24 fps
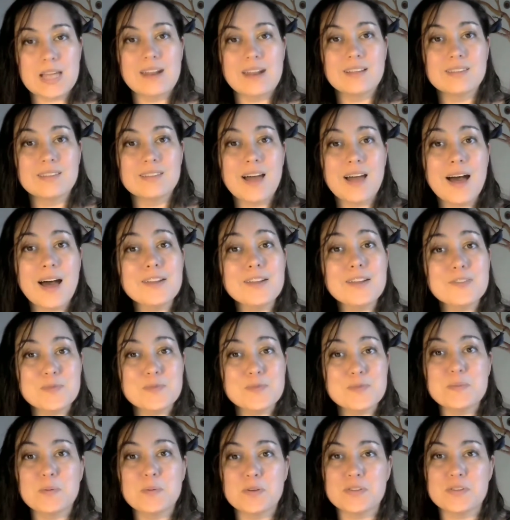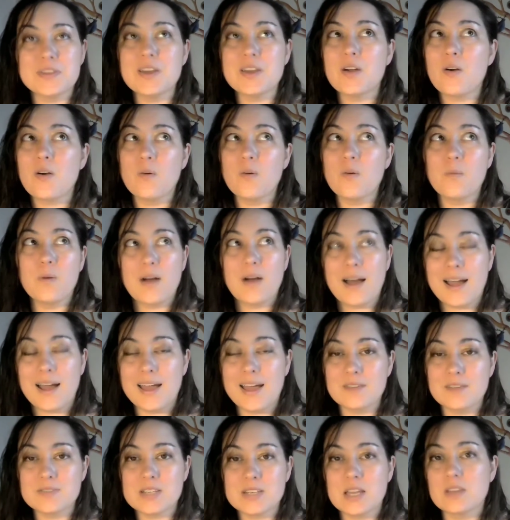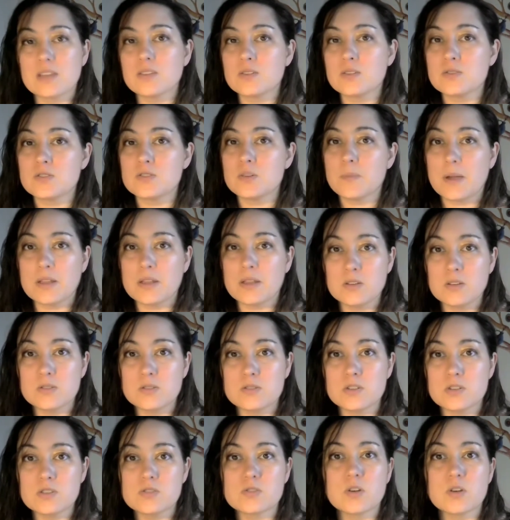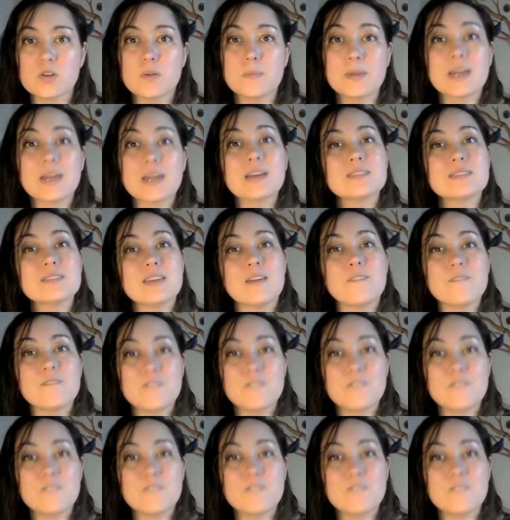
And a lot of people think, oh, well, I have tight glutes or my glutes are sore because they